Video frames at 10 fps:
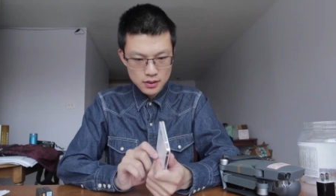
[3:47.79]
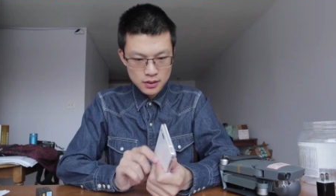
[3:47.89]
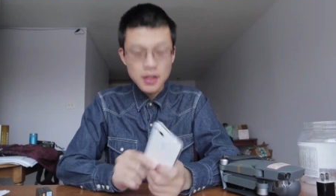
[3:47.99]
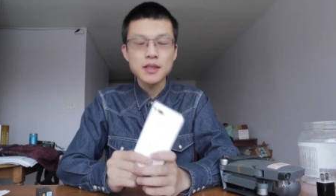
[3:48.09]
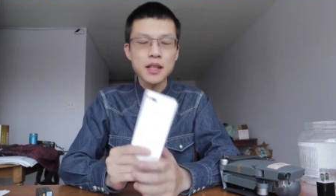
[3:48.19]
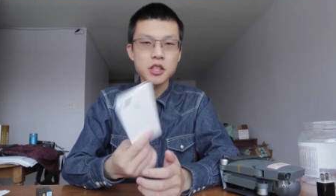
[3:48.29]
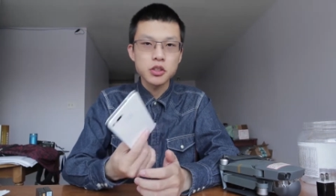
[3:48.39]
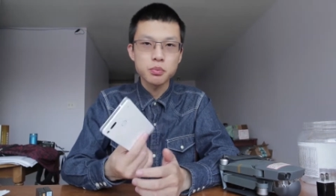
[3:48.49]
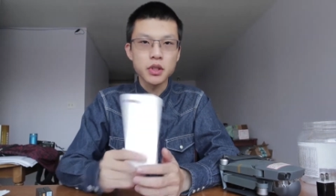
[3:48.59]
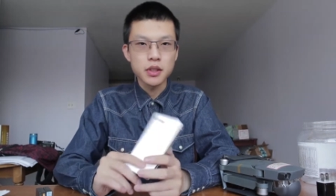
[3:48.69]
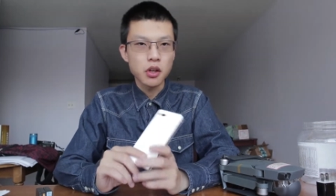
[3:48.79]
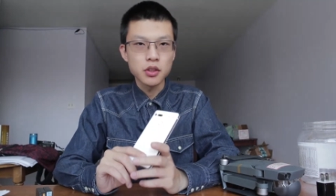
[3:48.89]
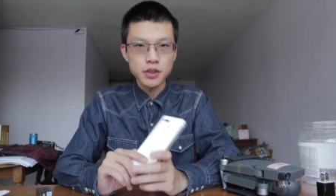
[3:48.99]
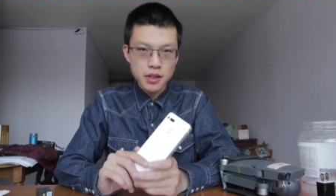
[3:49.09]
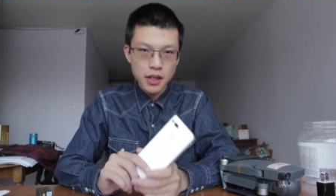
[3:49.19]
Yes, I just put it
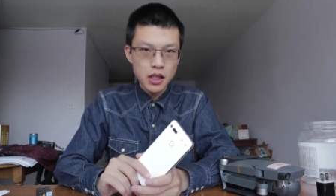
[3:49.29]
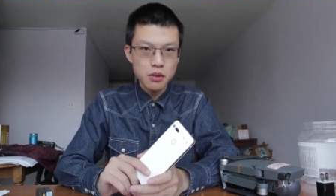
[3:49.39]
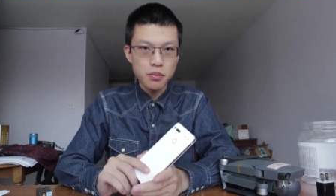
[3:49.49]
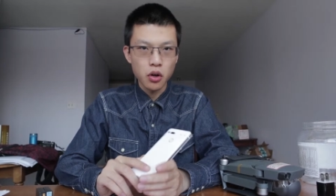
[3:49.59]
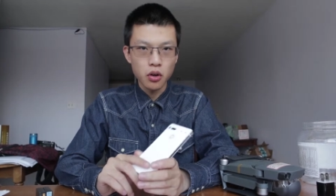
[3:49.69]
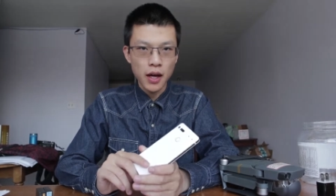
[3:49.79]
on the table.